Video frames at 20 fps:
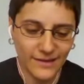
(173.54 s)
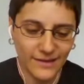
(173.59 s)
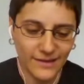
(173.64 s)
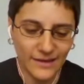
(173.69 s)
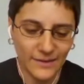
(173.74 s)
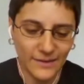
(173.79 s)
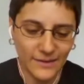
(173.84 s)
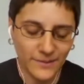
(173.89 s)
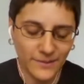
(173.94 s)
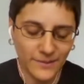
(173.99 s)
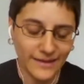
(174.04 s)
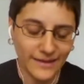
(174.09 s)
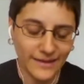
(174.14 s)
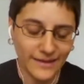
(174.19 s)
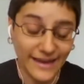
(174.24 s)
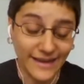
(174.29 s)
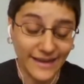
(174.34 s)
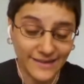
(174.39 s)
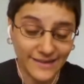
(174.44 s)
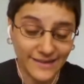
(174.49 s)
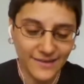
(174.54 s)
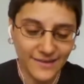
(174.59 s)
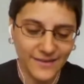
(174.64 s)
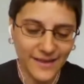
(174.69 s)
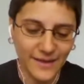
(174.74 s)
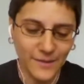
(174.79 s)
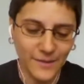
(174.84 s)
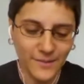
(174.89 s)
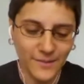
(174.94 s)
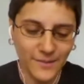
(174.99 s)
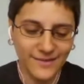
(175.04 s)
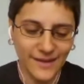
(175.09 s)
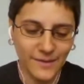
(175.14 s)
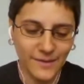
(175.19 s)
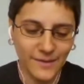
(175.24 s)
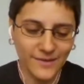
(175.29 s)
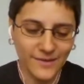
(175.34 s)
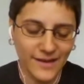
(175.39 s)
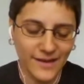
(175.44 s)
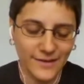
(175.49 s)
it yeah so that was
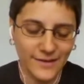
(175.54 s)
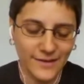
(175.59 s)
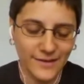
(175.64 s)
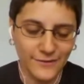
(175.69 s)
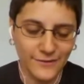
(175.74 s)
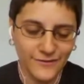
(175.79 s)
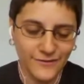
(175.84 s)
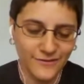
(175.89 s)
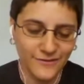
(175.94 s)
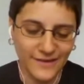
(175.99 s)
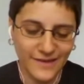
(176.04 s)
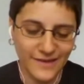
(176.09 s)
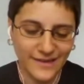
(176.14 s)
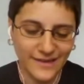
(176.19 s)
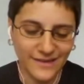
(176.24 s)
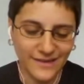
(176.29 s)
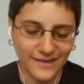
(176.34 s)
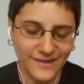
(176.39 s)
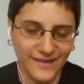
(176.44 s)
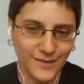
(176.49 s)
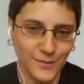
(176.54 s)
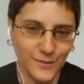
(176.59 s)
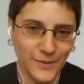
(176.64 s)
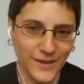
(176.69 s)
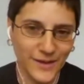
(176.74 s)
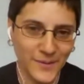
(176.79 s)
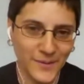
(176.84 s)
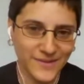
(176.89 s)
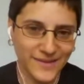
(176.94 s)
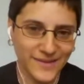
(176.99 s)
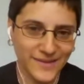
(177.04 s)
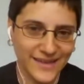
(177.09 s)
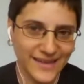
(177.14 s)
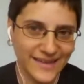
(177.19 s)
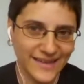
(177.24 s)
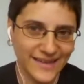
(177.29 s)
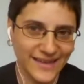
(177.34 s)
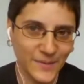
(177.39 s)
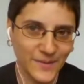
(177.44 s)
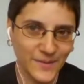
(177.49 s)
that was kind of I, I guess when i was a
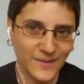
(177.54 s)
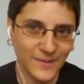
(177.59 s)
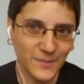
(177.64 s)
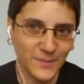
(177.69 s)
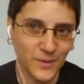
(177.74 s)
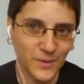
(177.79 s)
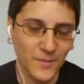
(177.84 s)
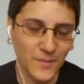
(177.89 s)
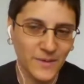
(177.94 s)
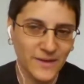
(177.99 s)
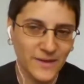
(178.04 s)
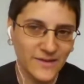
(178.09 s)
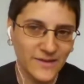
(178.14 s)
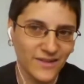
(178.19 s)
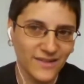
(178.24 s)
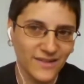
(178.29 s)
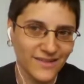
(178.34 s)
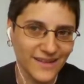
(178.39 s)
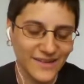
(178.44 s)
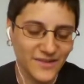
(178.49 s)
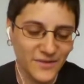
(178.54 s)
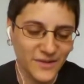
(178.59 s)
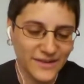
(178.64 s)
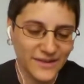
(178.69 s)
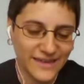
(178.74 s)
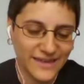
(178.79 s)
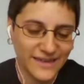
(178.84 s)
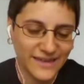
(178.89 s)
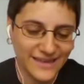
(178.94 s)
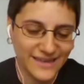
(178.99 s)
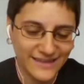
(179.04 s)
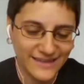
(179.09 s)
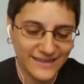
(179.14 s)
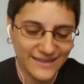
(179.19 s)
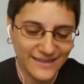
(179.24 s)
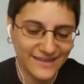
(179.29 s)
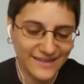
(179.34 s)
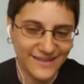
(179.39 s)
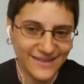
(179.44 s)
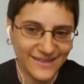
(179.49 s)
kid that was probably not like really
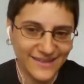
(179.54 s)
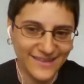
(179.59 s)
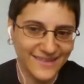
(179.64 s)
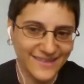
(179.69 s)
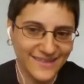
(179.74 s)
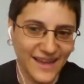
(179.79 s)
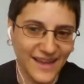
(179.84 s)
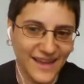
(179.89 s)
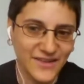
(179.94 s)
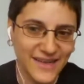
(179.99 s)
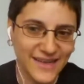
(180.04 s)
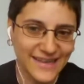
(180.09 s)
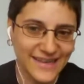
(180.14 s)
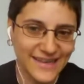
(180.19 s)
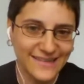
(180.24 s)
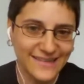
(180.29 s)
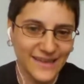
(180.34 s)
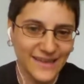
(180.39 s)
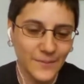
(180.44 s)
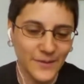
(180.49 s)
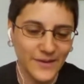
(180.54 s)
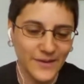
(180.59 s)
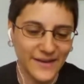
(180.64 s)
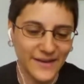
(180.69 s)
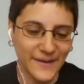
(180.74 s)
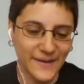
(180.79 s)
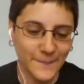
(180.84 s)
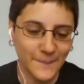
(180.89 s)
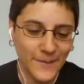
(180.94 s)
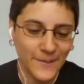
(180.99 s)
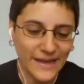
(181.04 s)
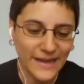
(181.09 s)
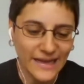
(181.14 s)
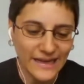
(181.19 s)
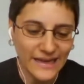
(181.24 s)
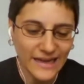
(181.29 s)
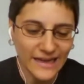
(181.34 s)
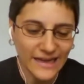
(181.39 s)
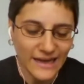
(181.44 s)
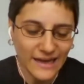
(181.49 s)
uh, standard anything but um
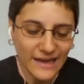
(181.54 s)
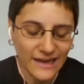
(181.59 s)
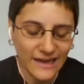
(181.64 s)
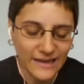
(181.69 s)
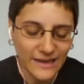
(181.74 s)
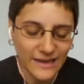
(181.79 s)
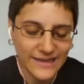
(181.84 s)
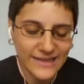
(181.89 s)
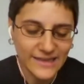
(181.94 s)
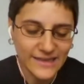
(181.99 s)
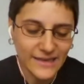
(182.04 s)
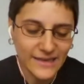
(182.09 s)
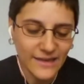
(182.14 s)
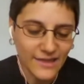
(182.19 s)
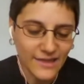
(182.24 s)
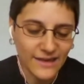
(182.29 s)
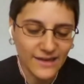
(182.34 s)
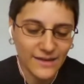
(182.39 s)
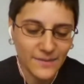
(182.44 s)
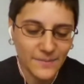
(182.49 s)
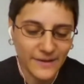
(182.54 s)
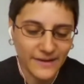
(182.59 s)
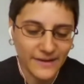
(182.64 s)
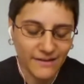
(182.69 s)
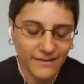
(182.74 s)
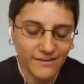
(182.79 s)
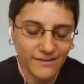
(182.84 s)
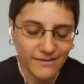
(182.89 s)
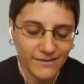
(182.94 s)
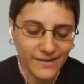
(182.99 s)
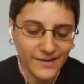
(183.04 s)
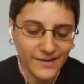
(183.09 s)
I didn't think about